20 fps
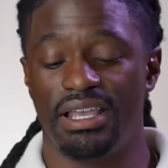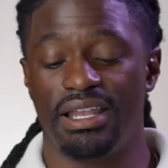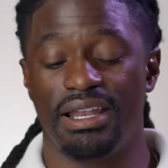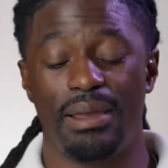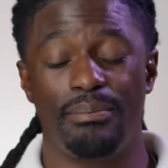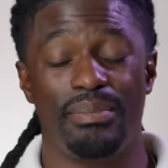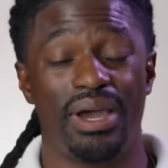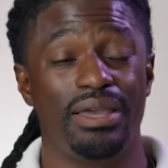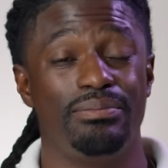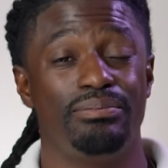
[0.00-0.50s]
then
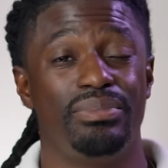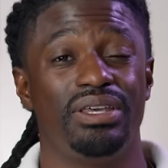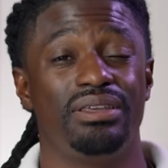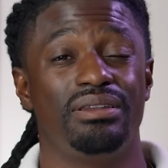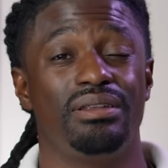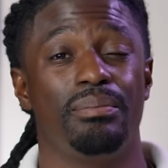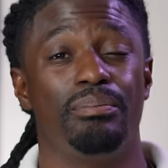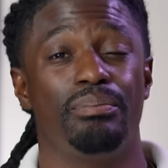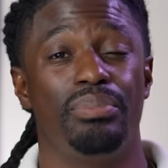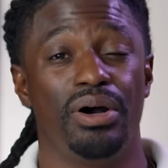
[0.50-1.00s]
that might be
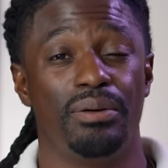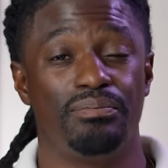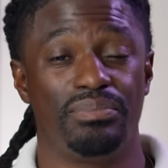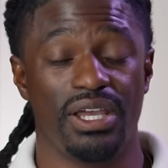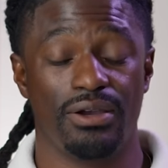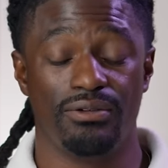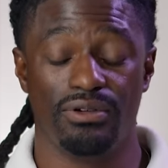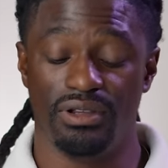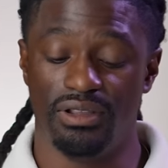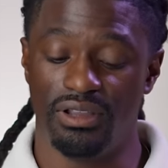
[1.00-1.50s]
the bump
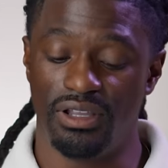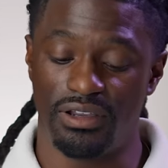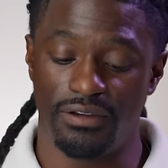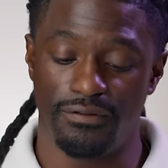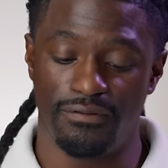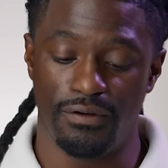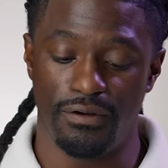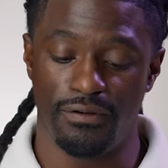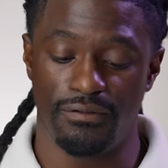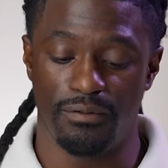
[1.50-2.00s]
that we're looking
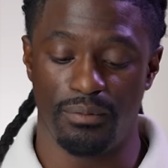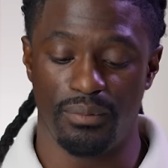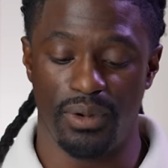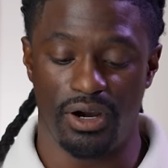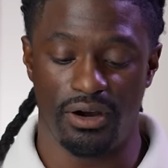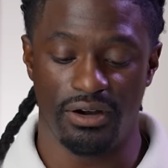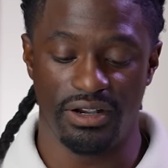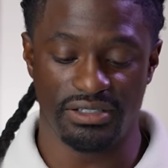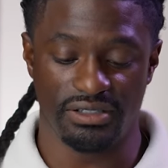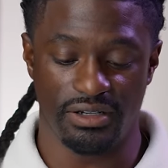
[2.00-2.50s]
for from
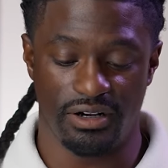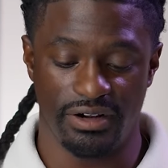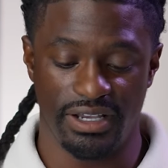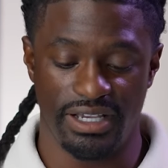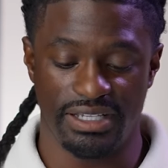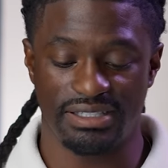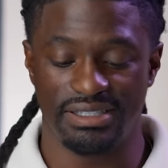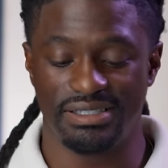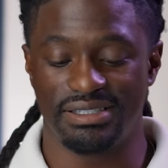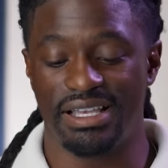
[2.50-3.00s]

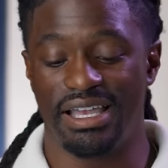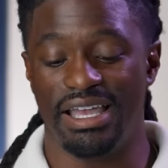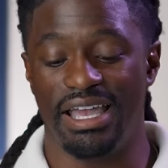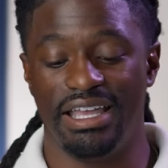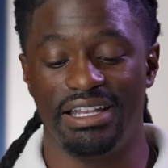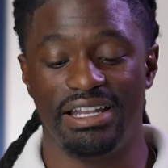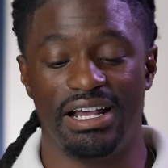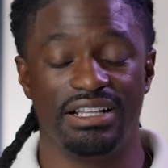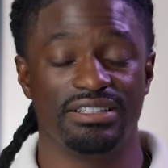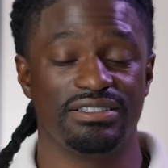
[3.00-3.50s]
RXRX. It's at
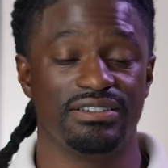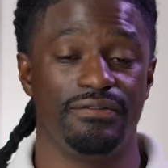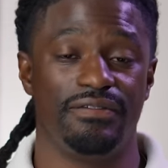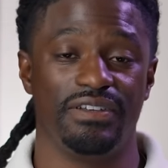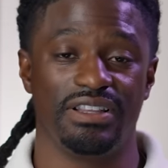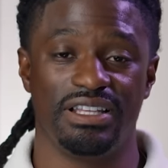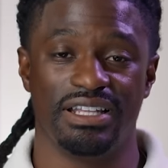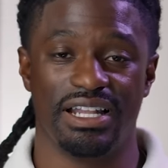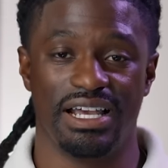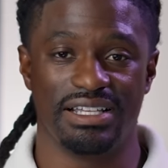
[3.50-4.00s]

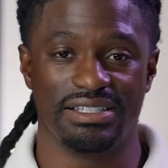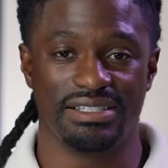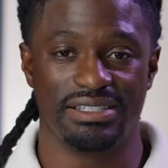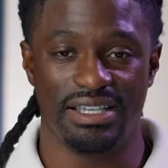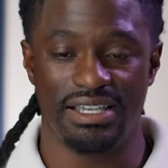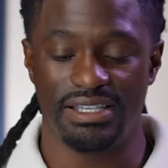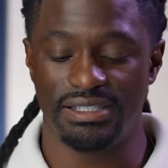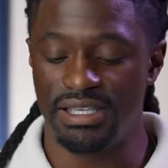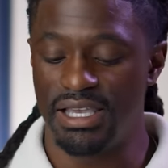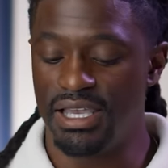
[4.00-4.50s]

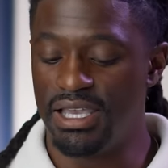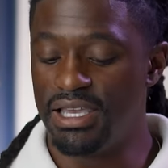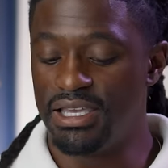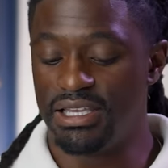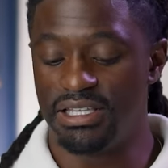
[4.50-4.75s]
$8.59.